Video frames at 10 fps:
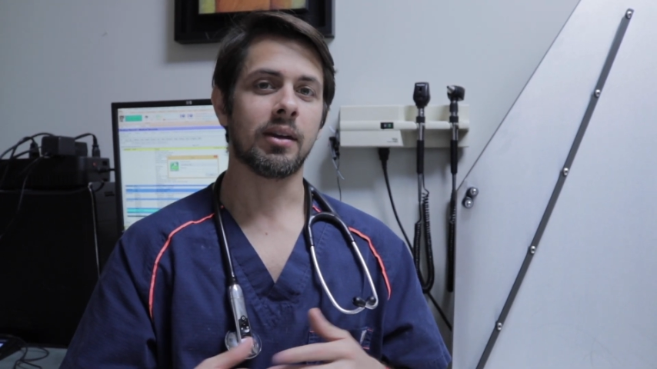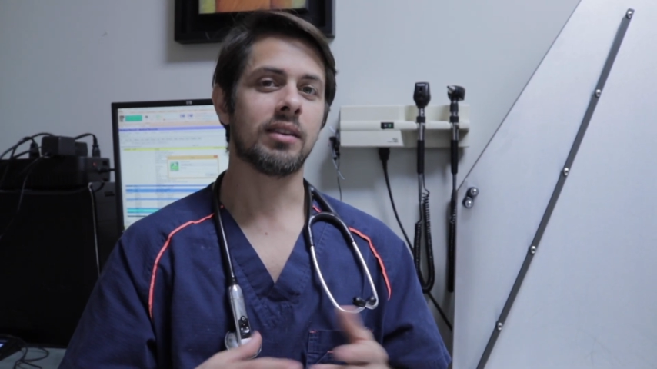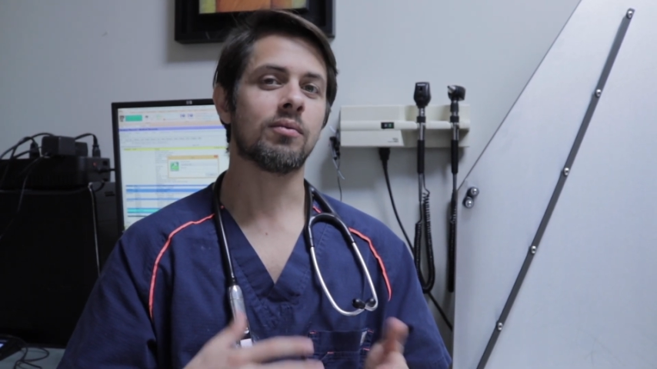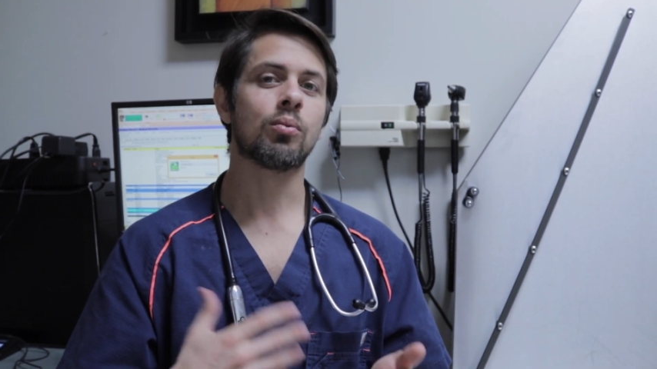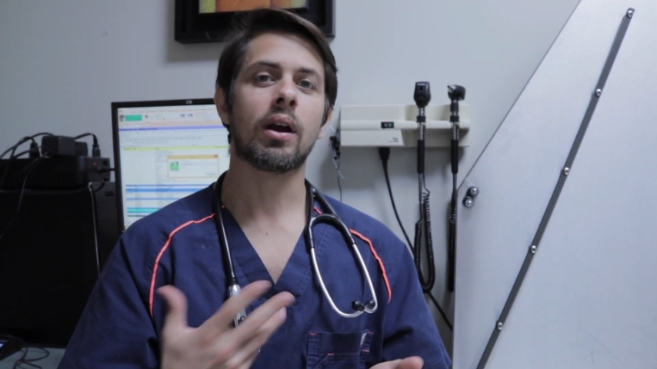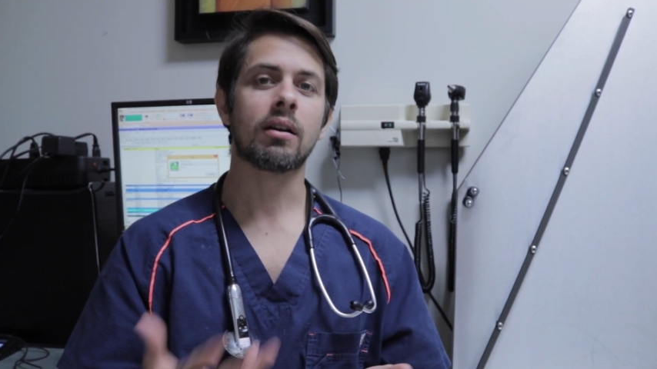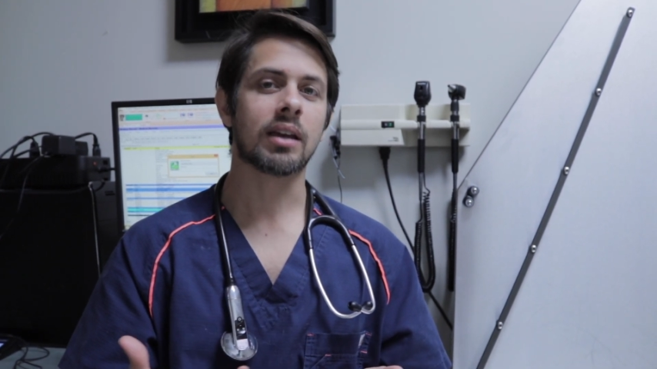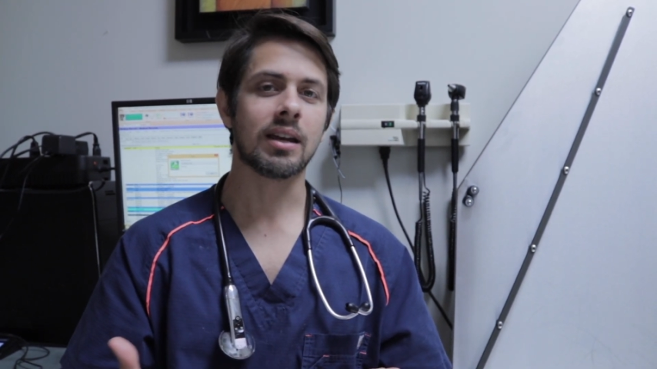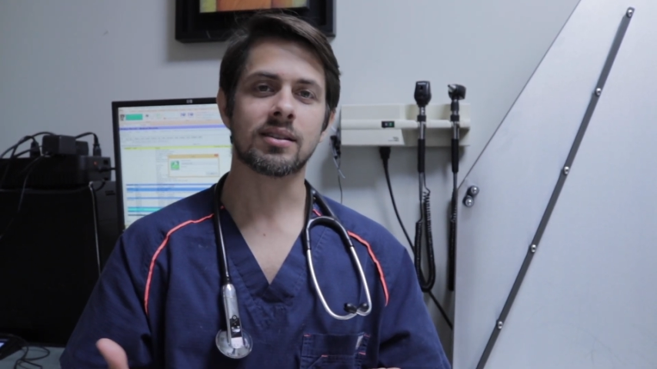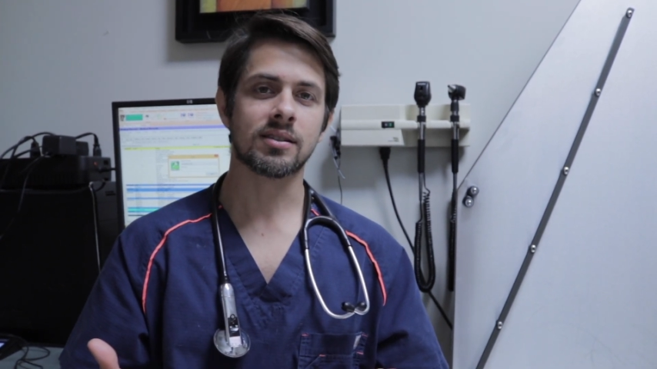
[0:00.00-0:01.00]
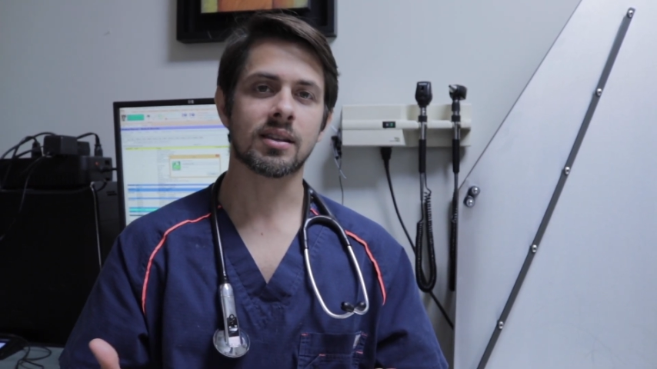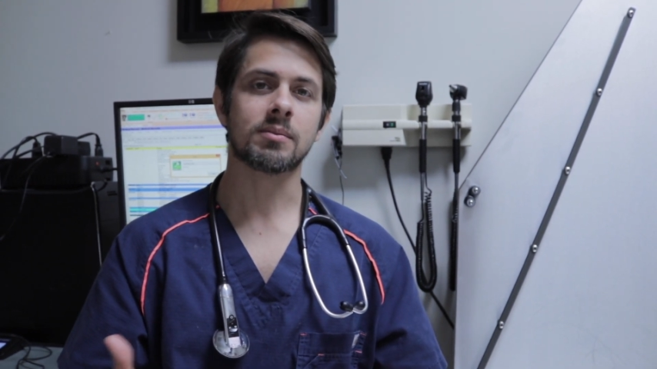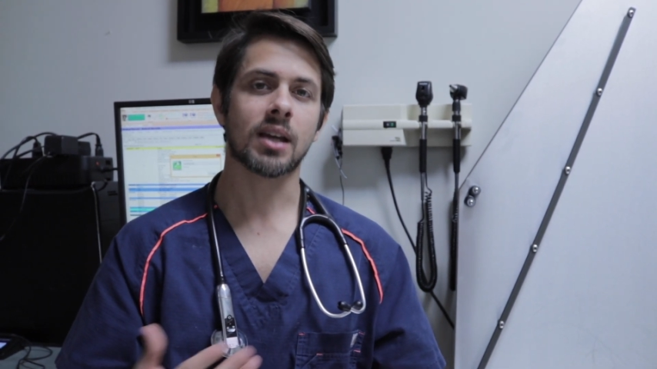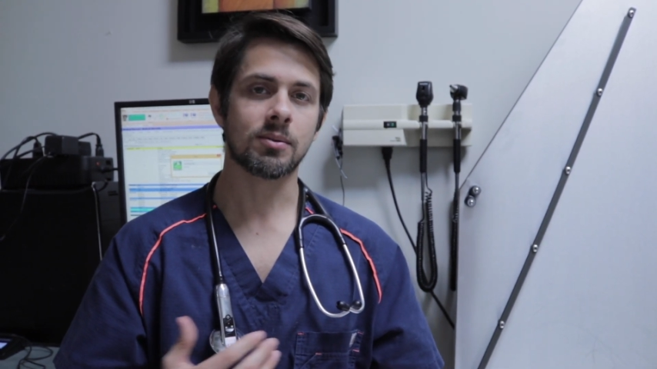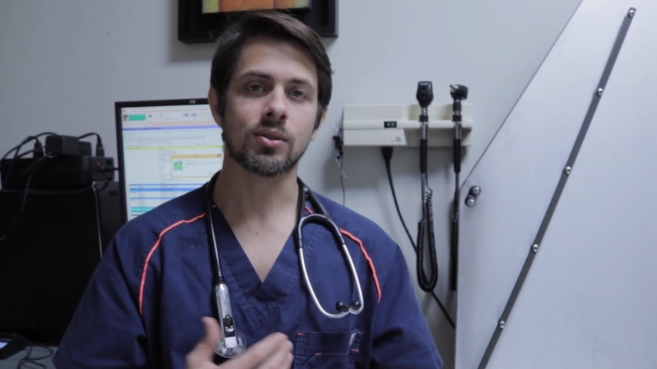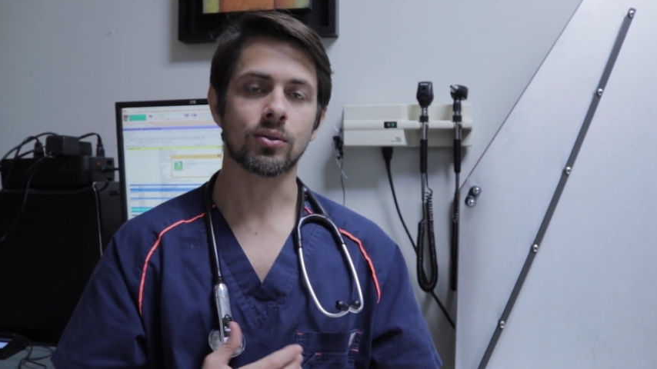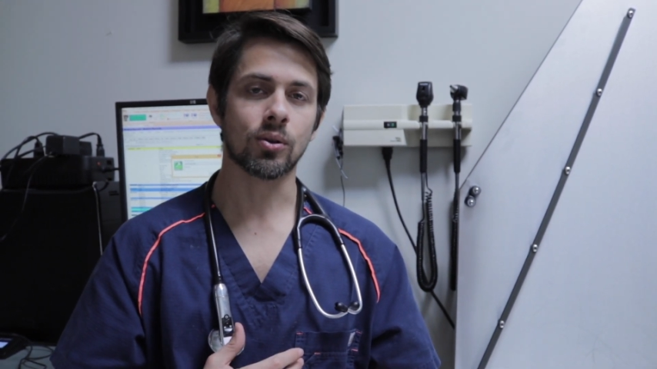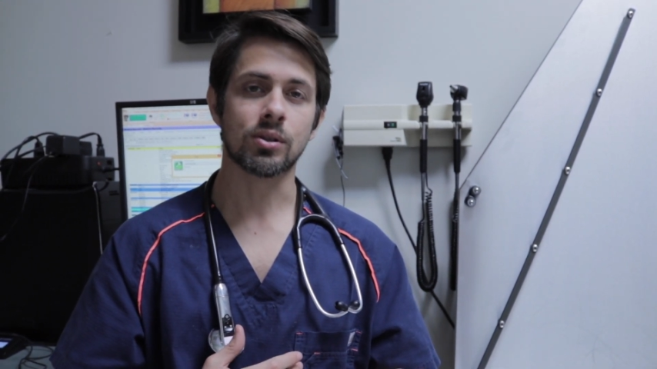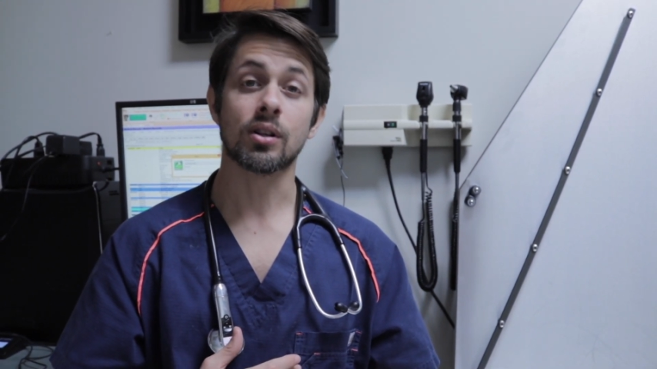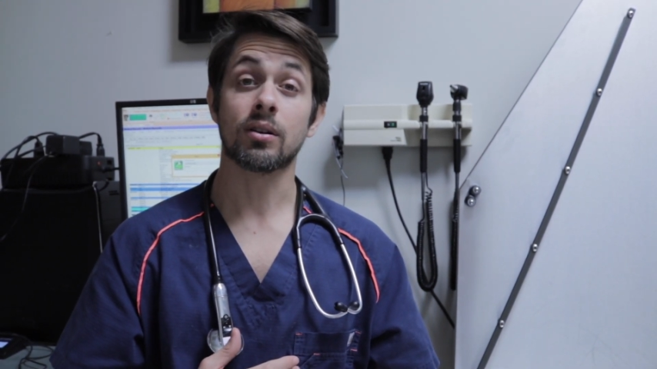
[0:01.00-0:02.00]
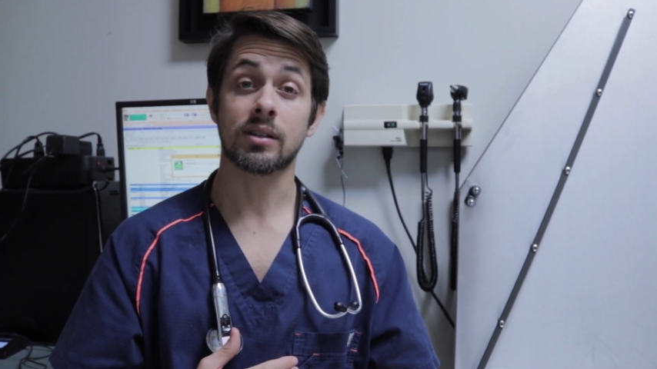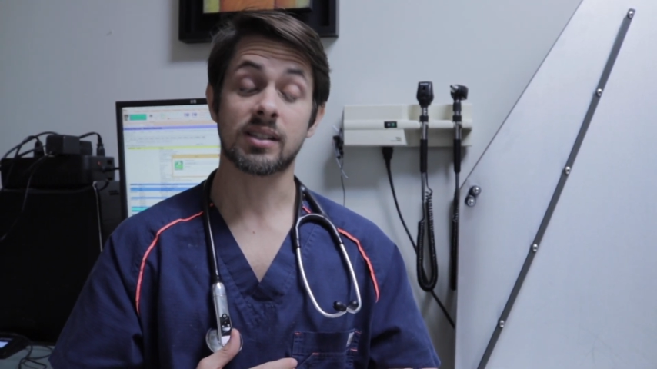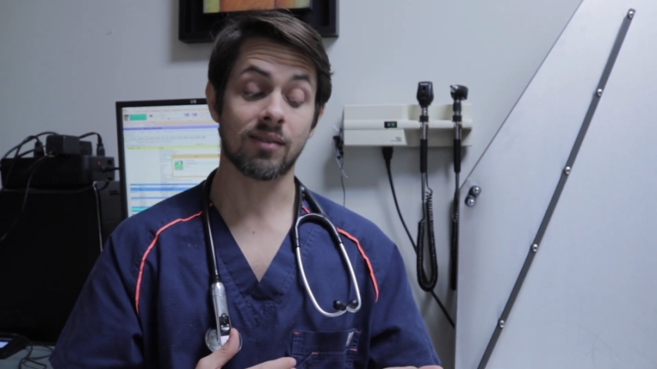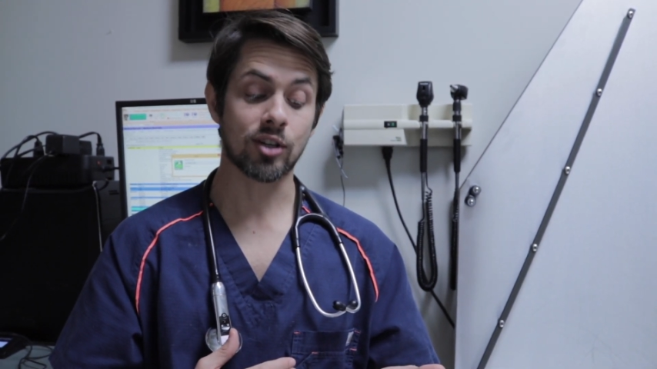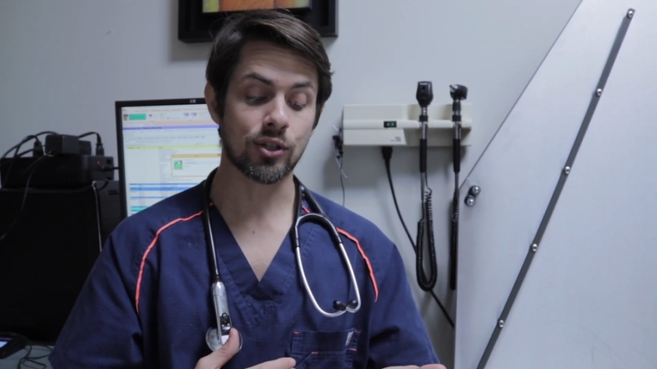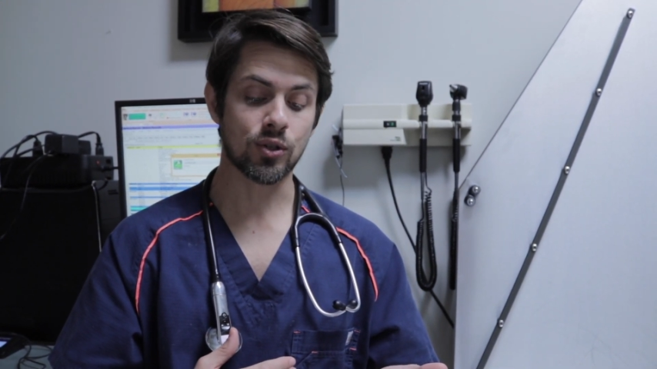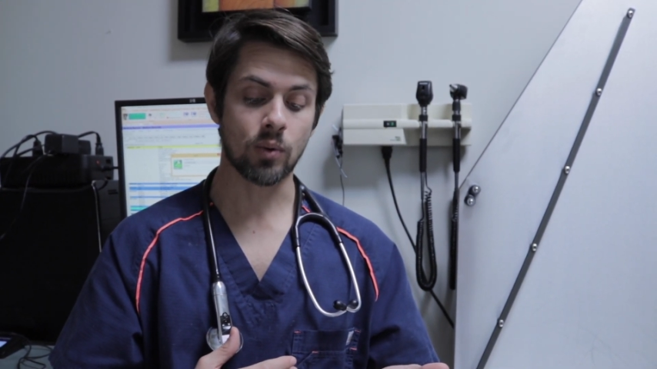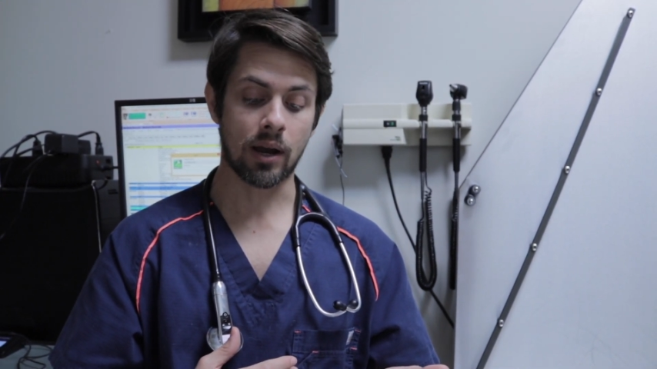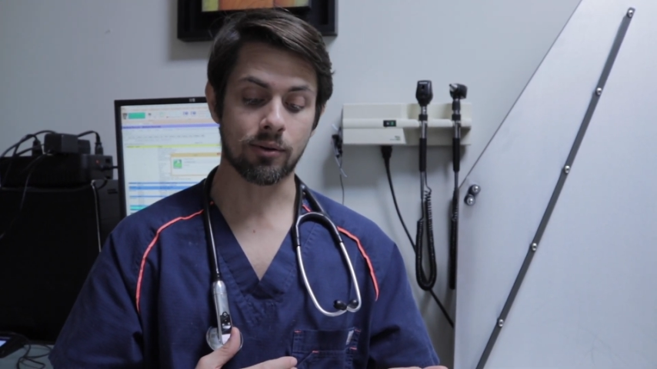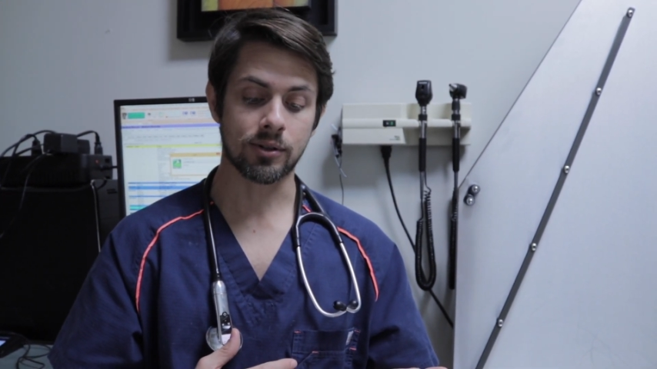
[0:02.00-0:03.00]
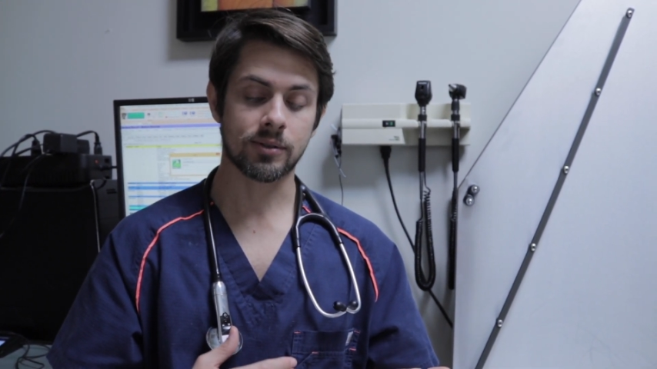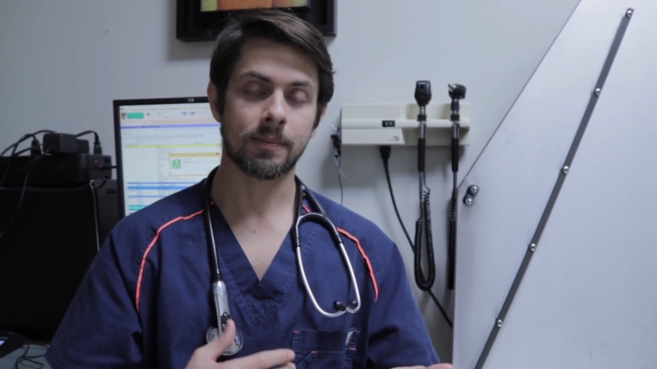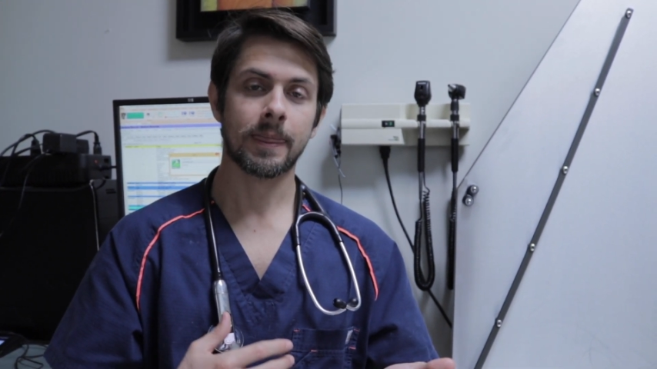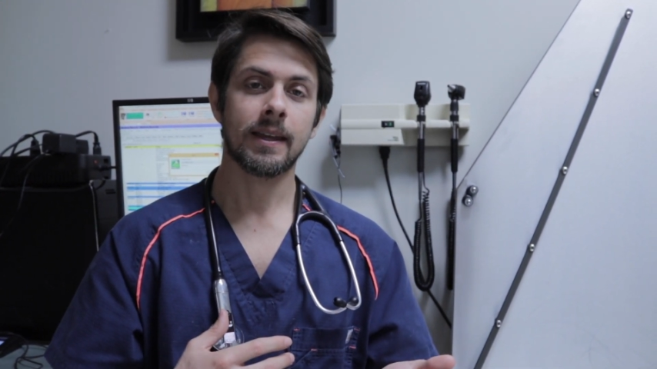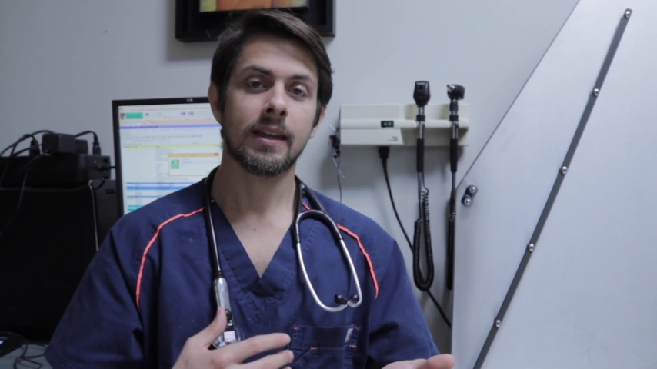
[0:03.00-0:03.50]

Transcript: In the rare cases, sometimes it'll go as long as 72 hours.